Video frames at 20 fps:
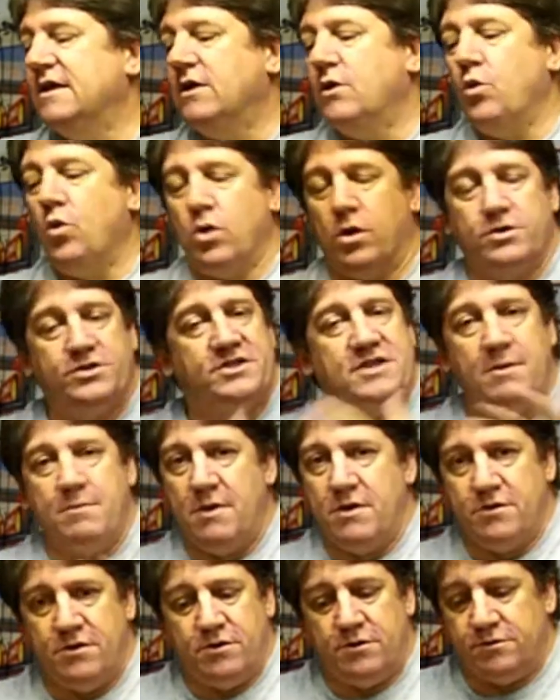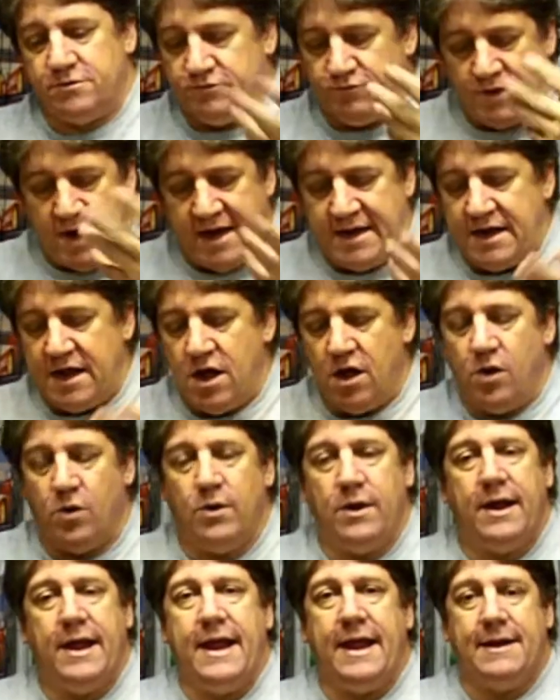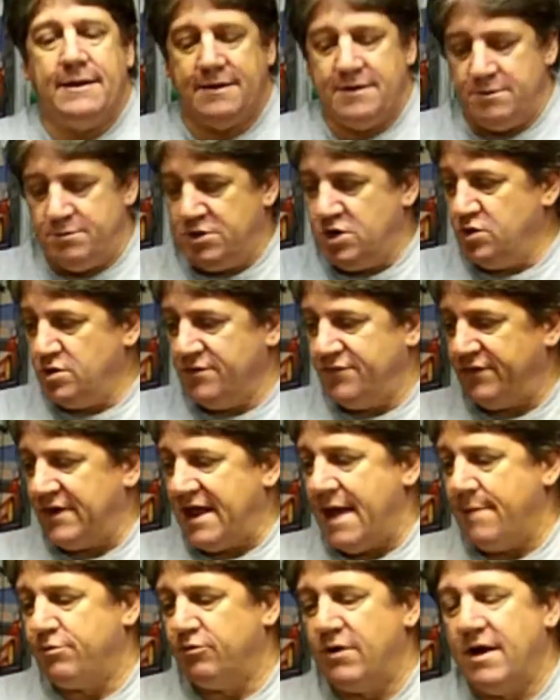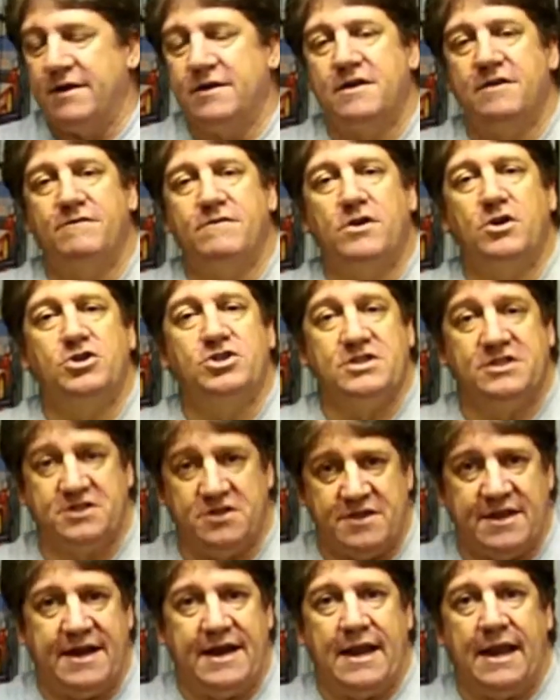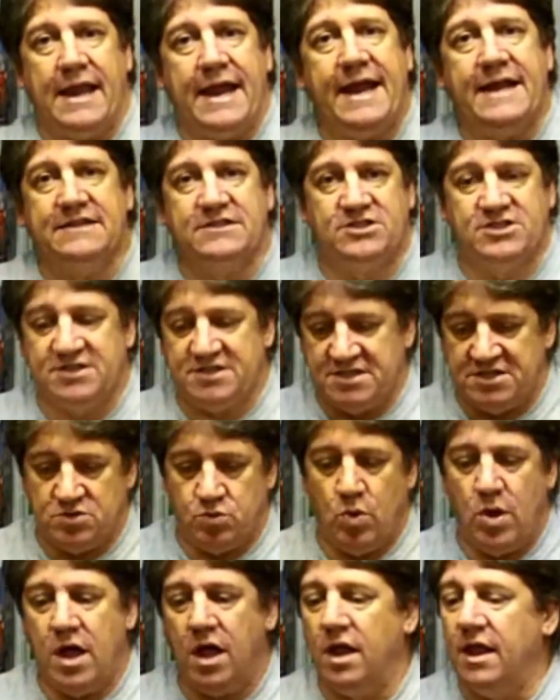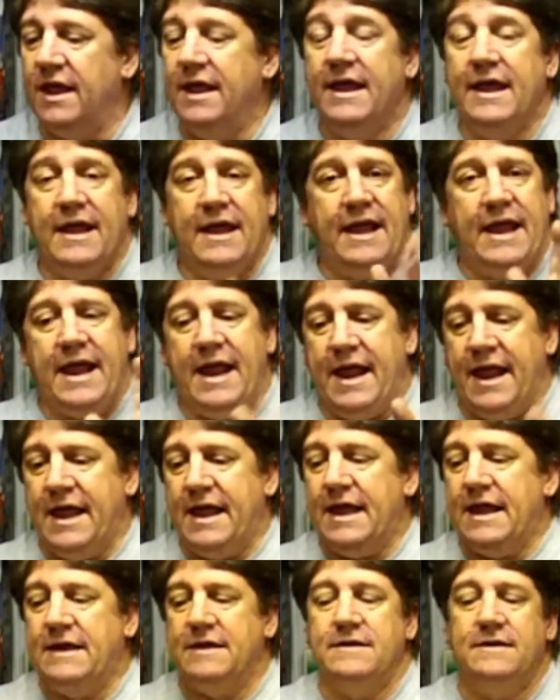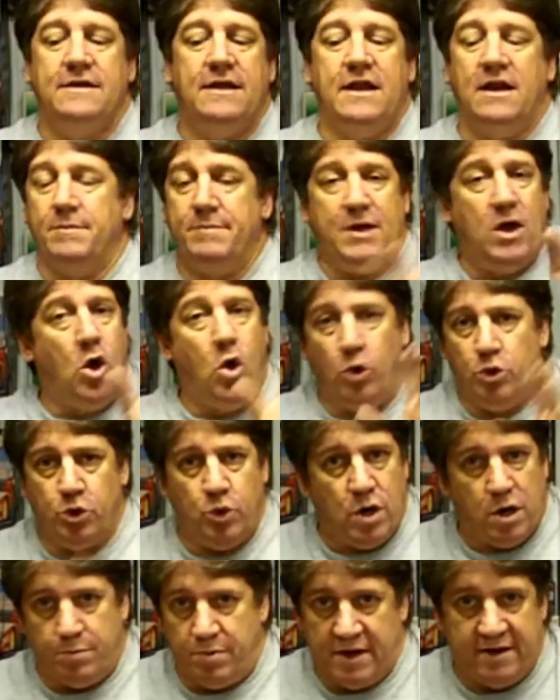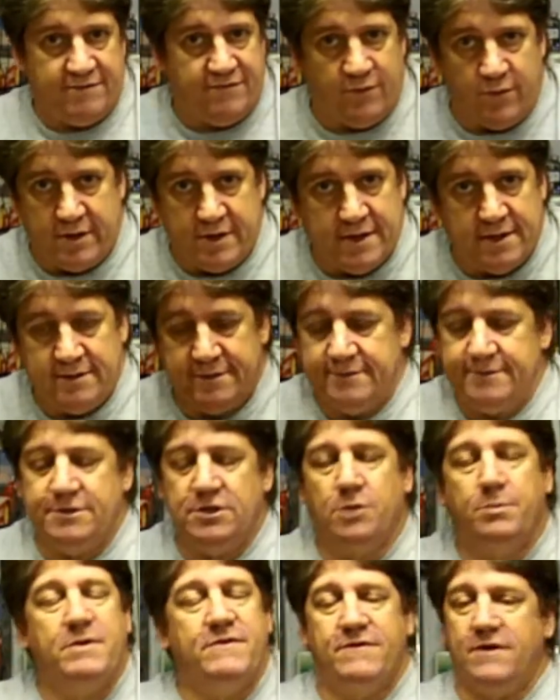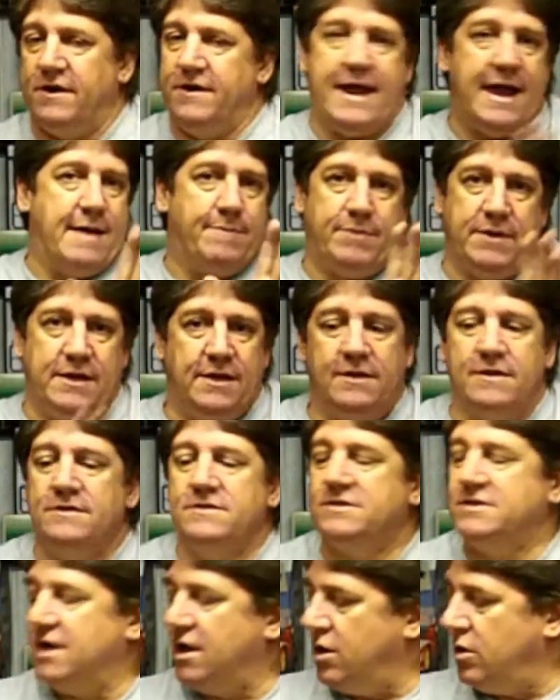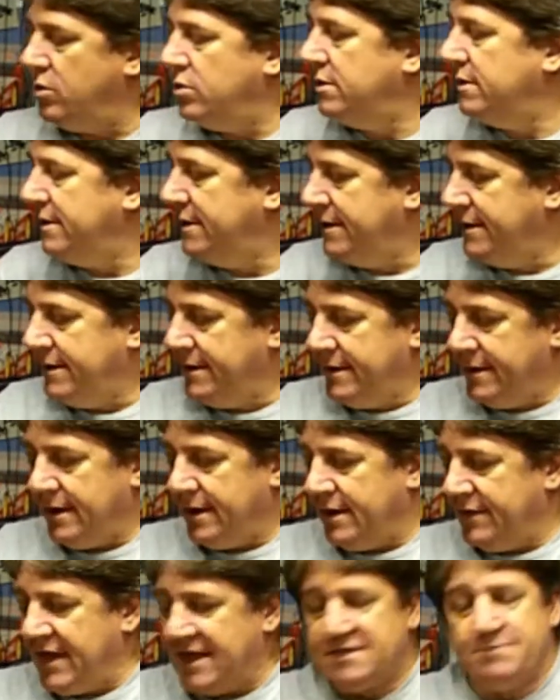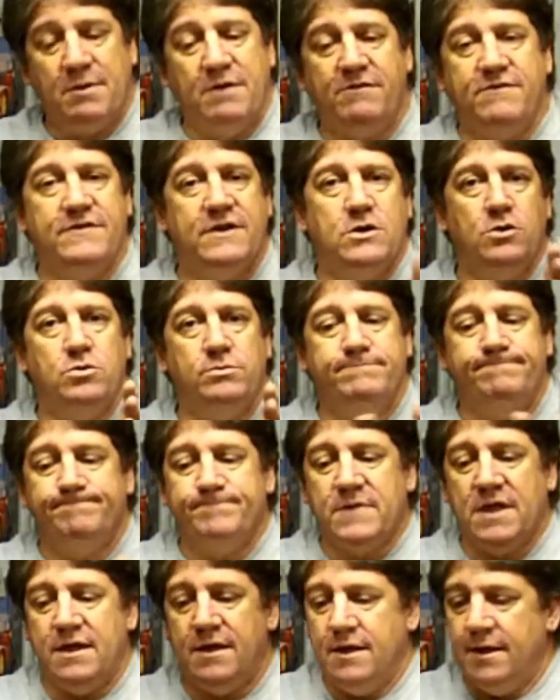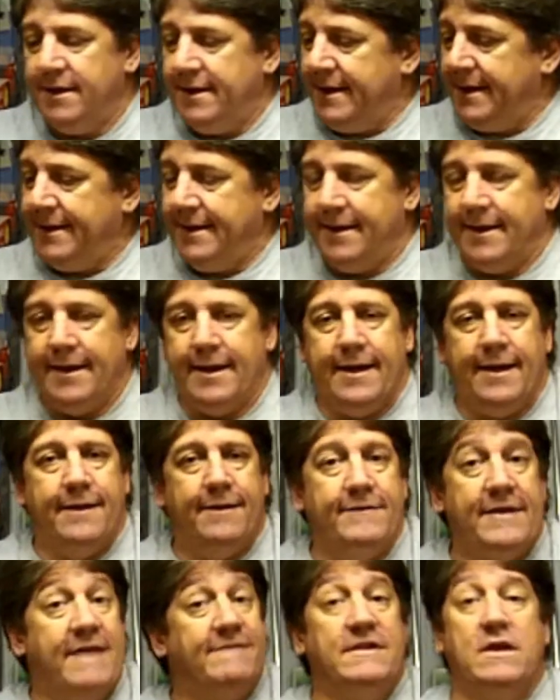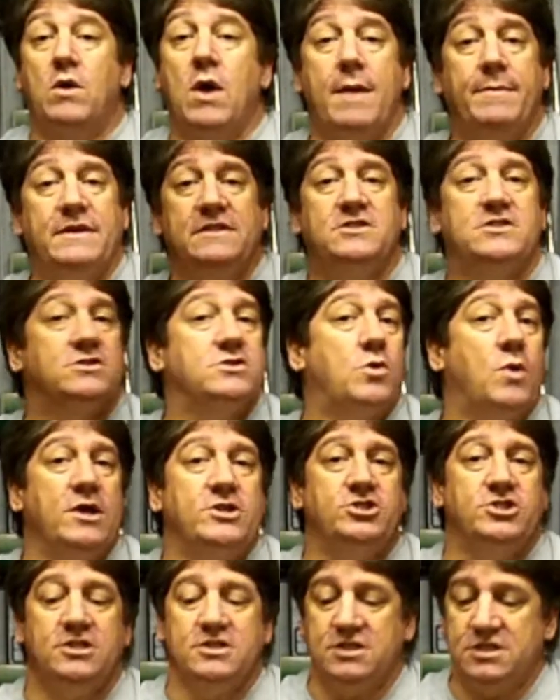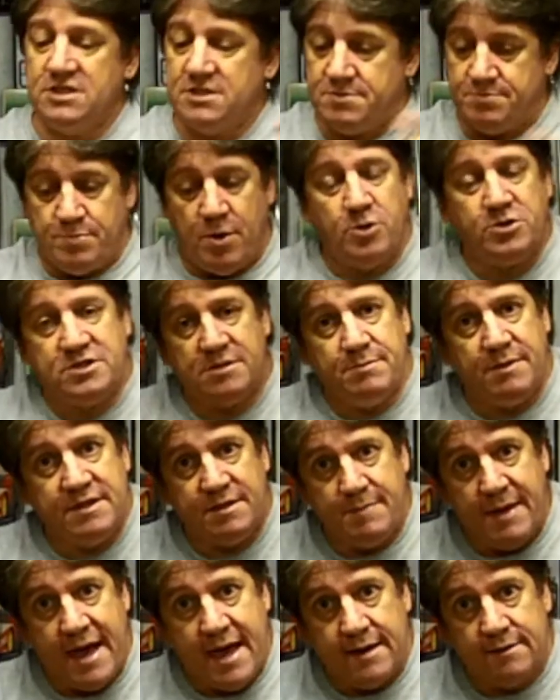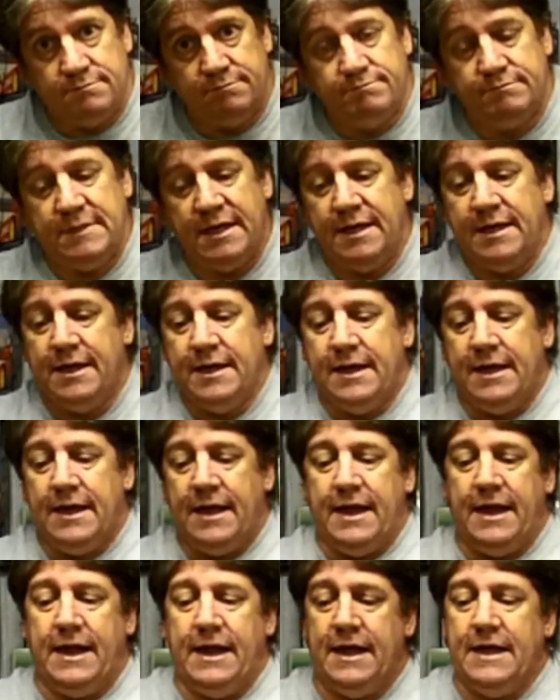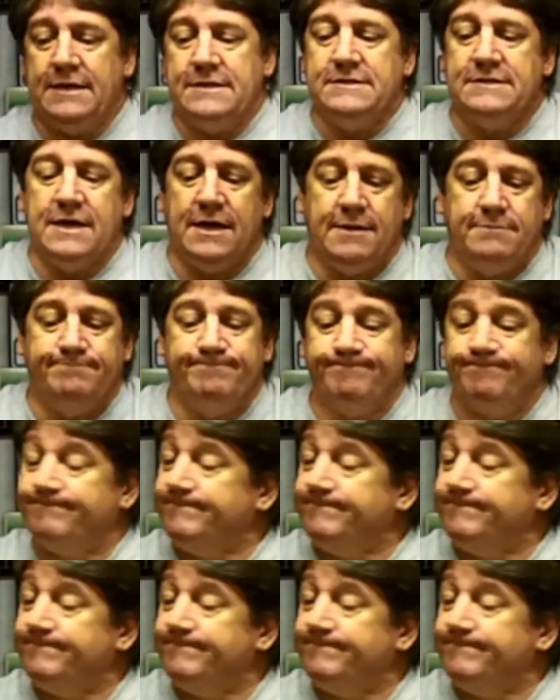or some other radio and do the flap around conversion so that it lands just as well, and it'll be a whole new airplane for you. You'll be very happy. So that's my review. Have any comments, questions, post them at the bottom. And